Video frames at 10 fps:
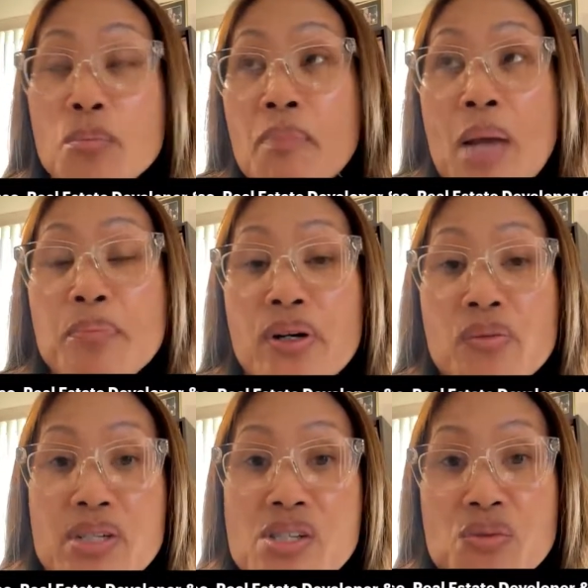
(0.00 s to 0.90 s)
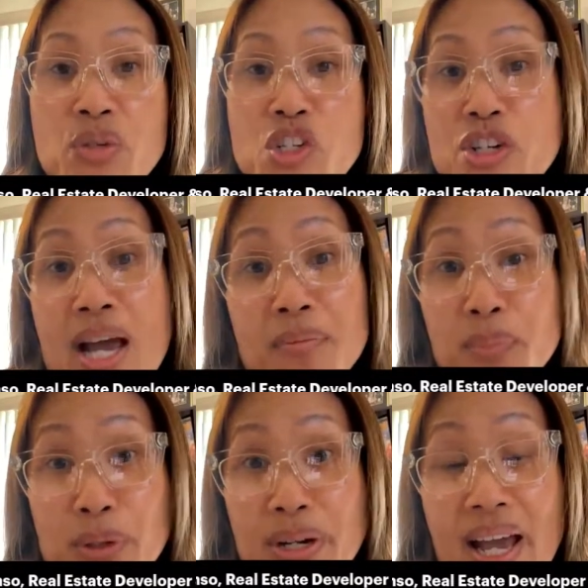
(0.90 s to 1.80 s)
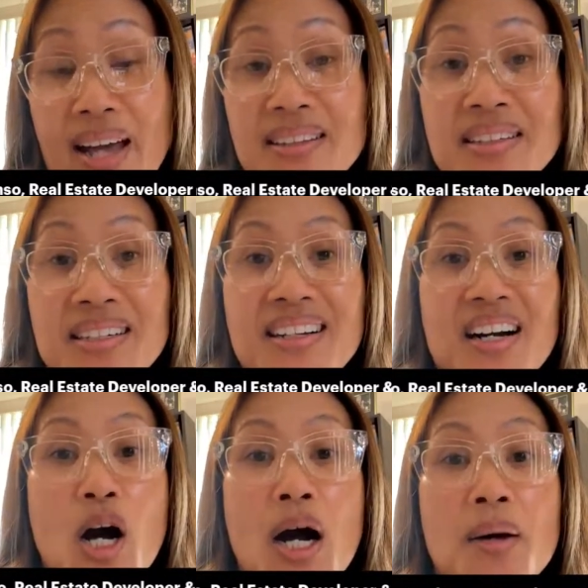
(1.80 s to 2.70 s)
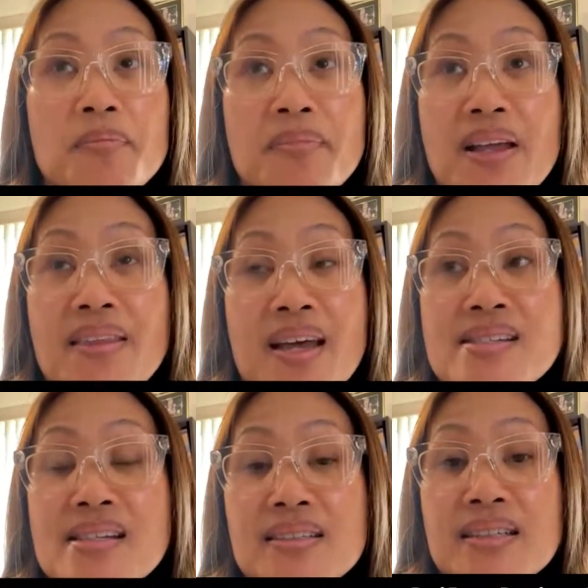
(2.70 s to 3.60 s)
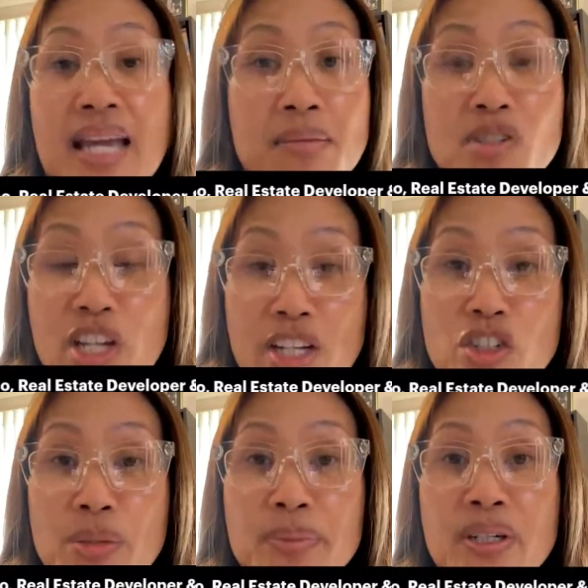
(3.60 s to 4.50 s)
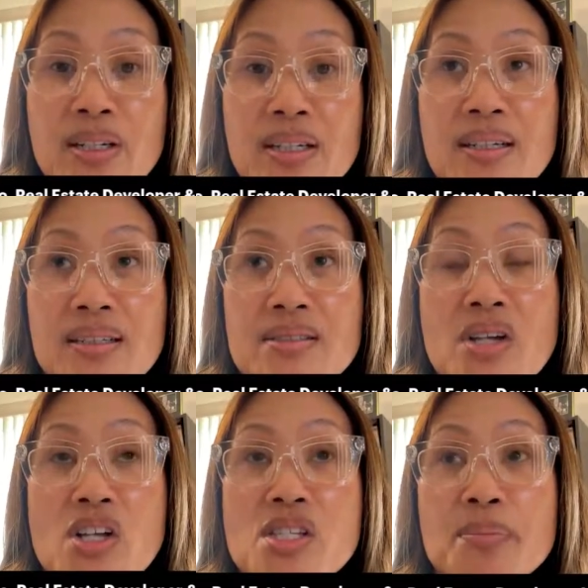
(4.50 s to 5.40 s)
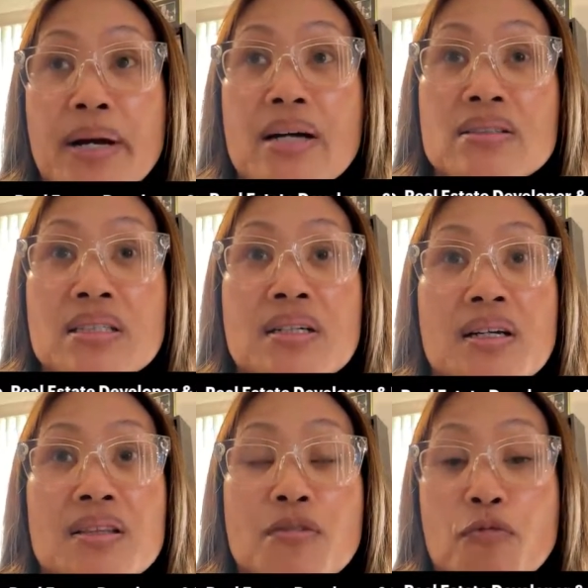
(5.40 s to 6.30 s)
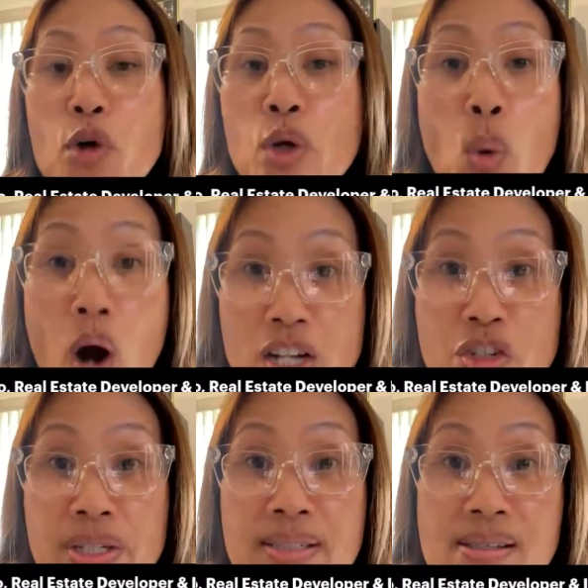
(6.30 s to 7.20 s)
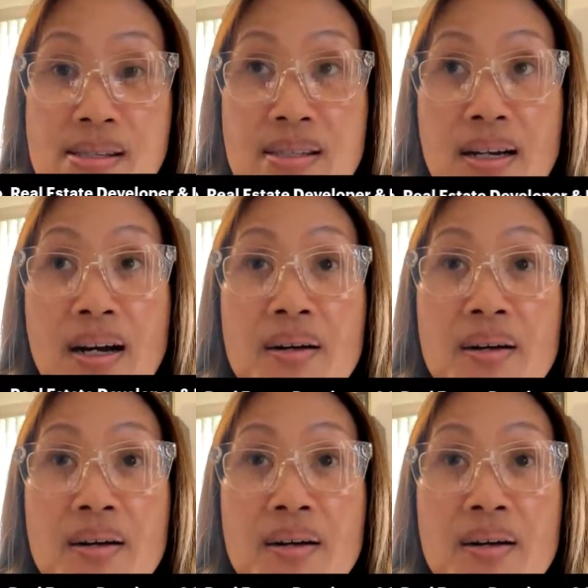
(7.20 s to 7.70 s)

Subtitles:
My book was Rich Dad Poor Dad, and that's a game changer book. It talks about the four quadrants.